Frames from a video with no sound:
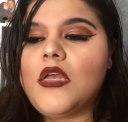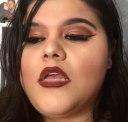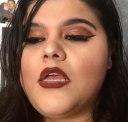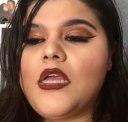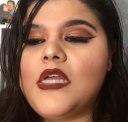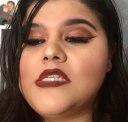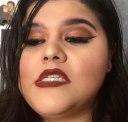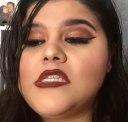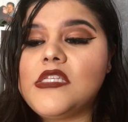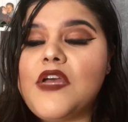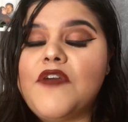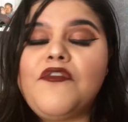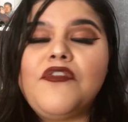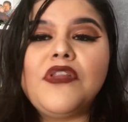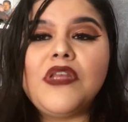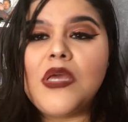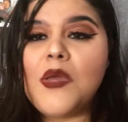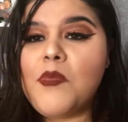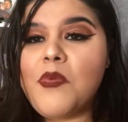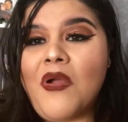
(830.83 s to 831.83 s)
it's
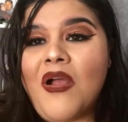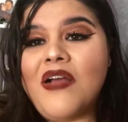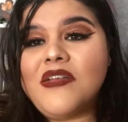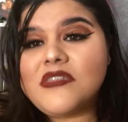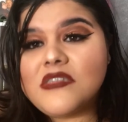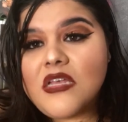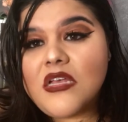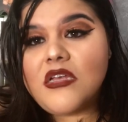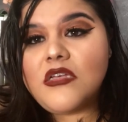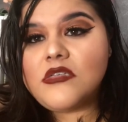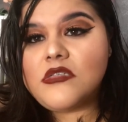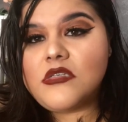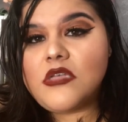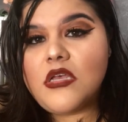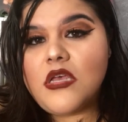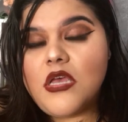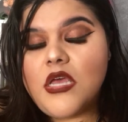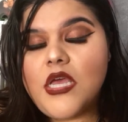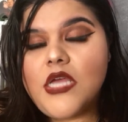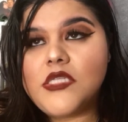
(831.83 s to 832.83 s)
definitely a process.
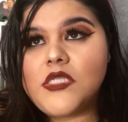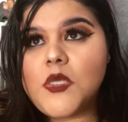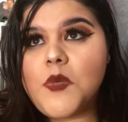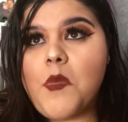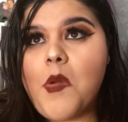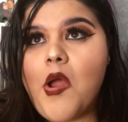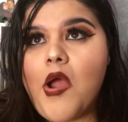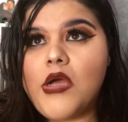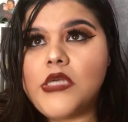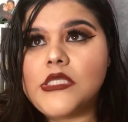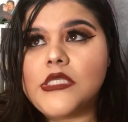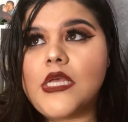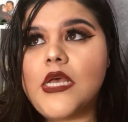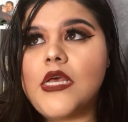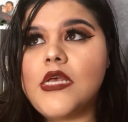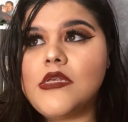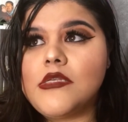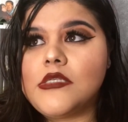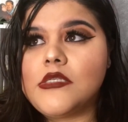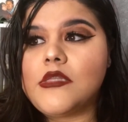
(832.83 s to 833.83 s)
It's a
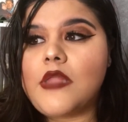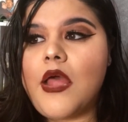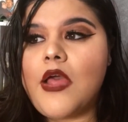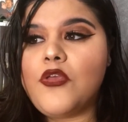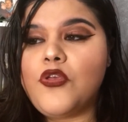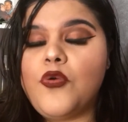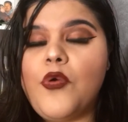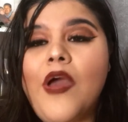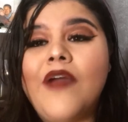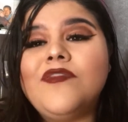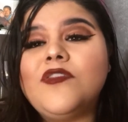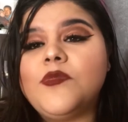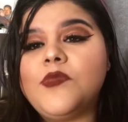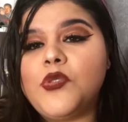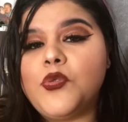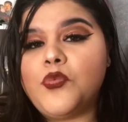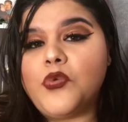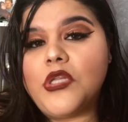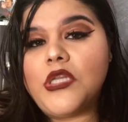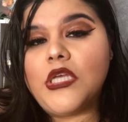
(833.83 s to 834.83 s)
process that you have to be
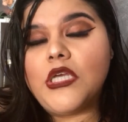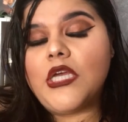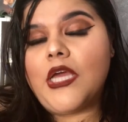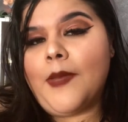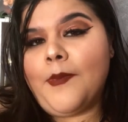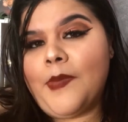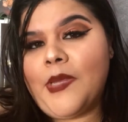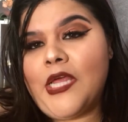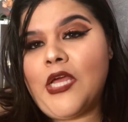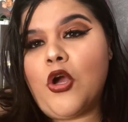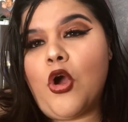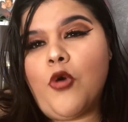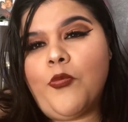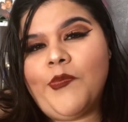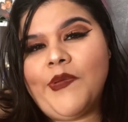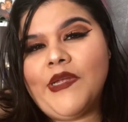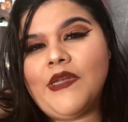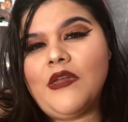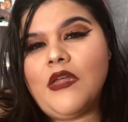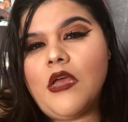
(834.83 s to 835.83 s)
willing and being
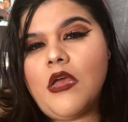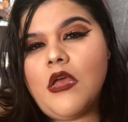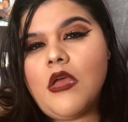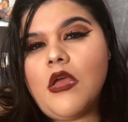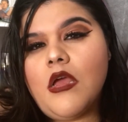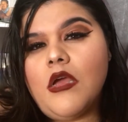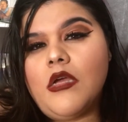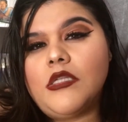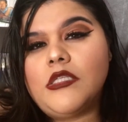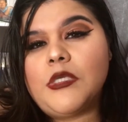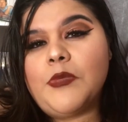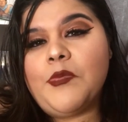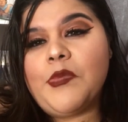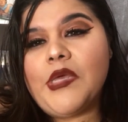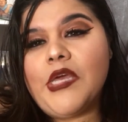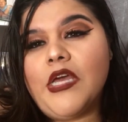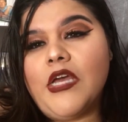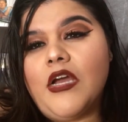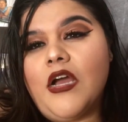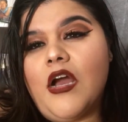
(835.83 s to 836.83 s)
open to
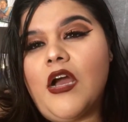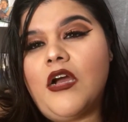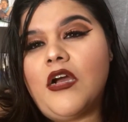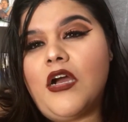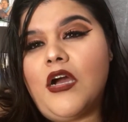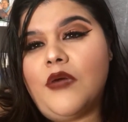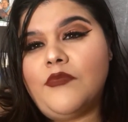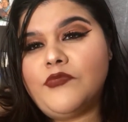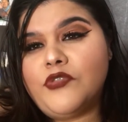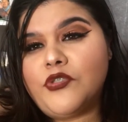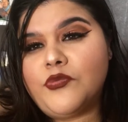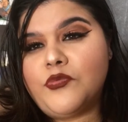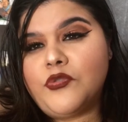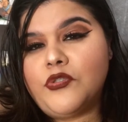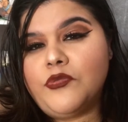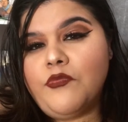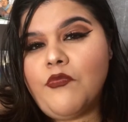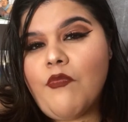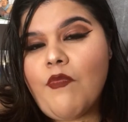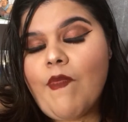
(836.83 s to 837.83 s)
being
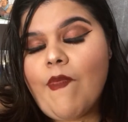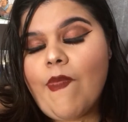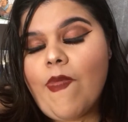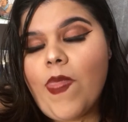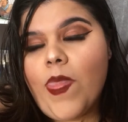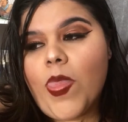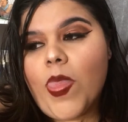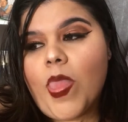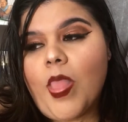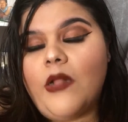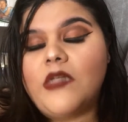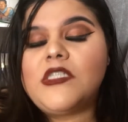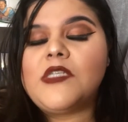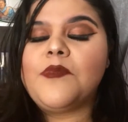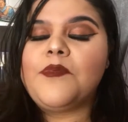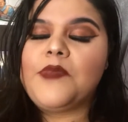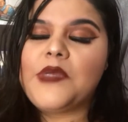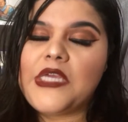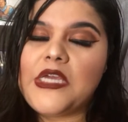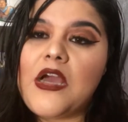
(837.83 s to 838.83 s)
uncomfortable to
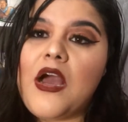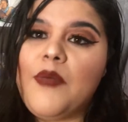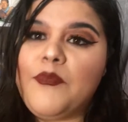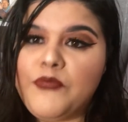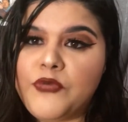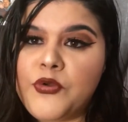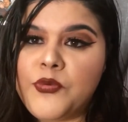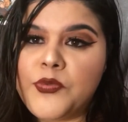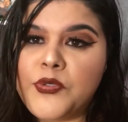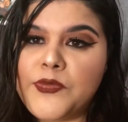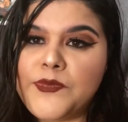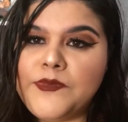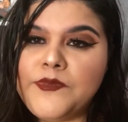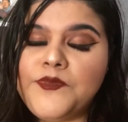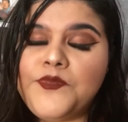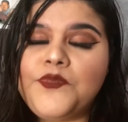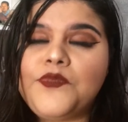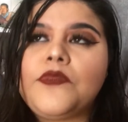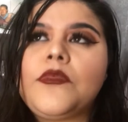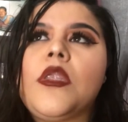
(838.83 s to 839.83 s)
be comfortable.
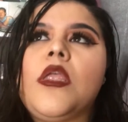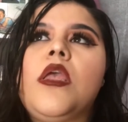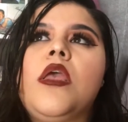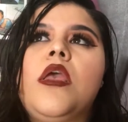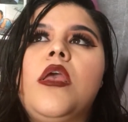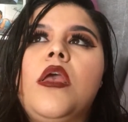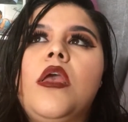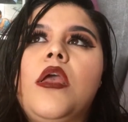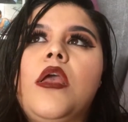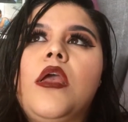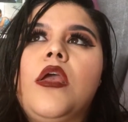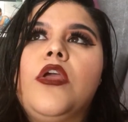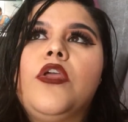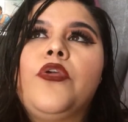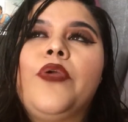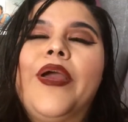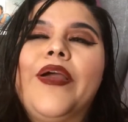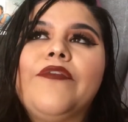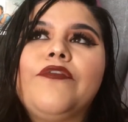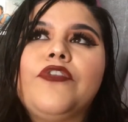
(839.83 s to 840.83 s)

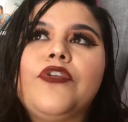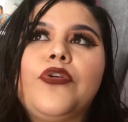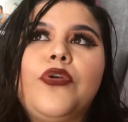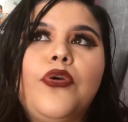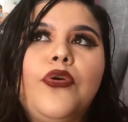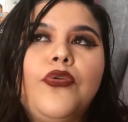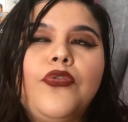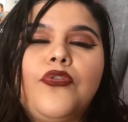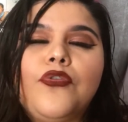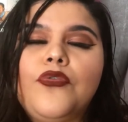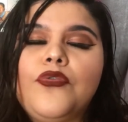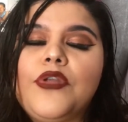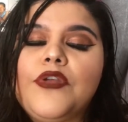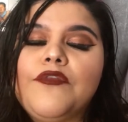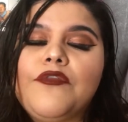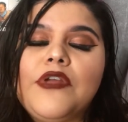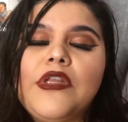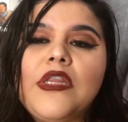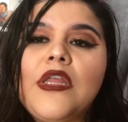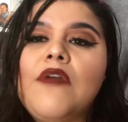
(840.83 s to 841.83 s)
You have to go through
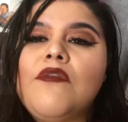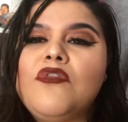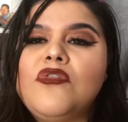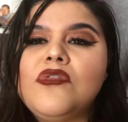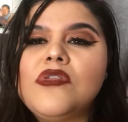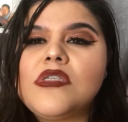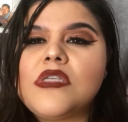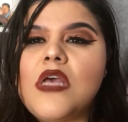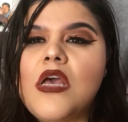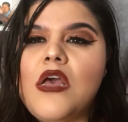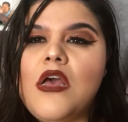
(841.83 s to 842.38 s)
different levels